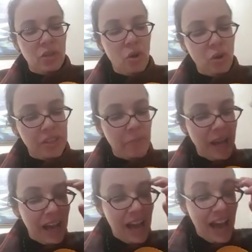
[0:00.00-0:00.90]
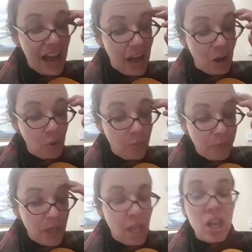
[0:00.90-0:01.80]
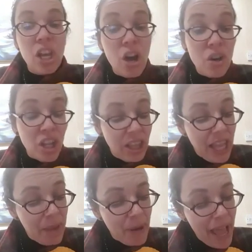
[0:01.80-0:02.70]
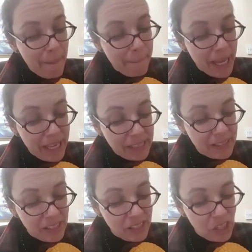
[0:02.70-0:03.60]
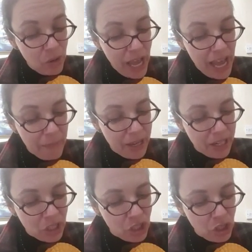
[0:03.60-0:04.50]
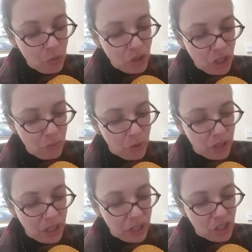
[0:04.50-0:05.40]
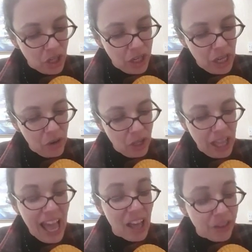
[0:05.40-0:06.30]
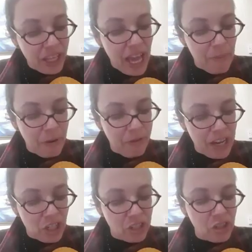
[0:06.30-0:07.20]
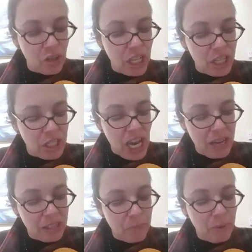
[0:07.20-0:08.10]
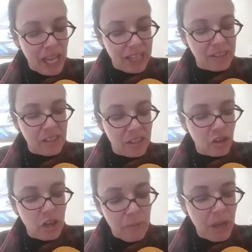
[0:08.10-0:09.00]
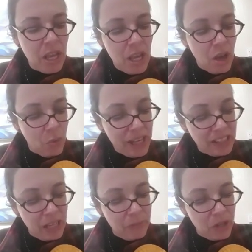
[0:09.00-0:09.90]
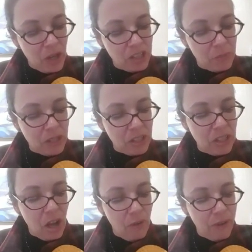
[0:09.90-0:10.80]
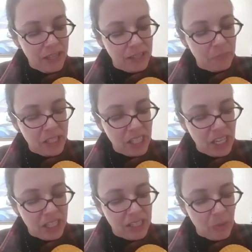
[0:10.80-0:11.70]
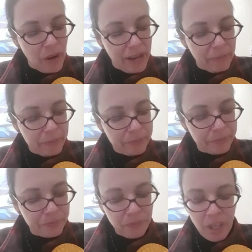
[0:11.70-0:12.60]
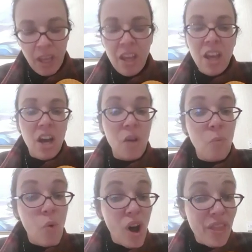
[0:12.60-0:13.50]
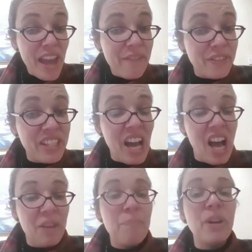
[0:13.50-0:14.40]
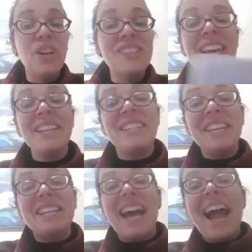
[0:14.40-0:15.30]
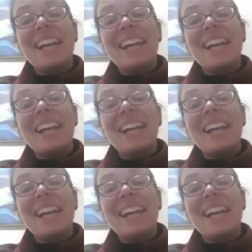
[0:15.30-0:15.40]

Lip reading: talks about how local Labour MPs Sue Heyman and John Woodcock joined local healthcare professionals to object to plans to strip West Cumberland Hospital of its maternity wing. And what they've done, because they didn't